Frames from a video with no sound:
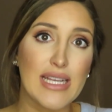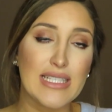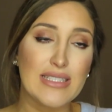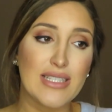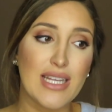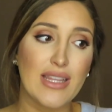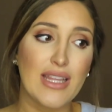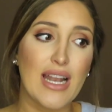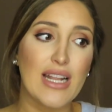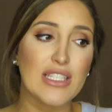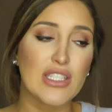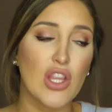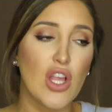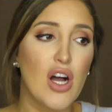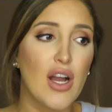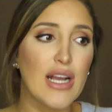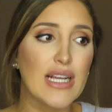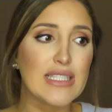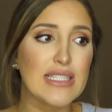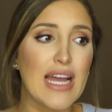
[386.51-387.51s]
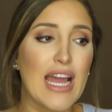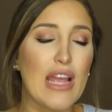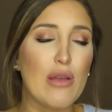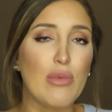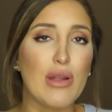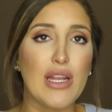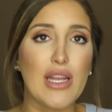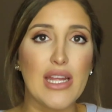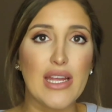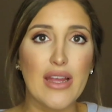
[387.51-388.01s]
He said that as long as I
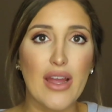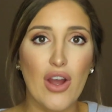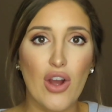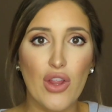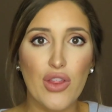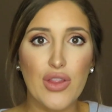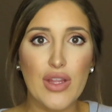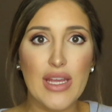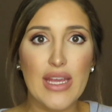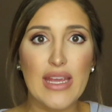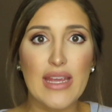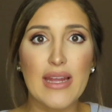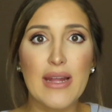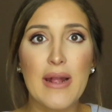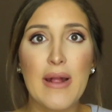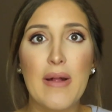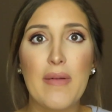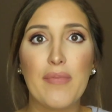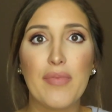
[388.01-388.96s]
am eating healthy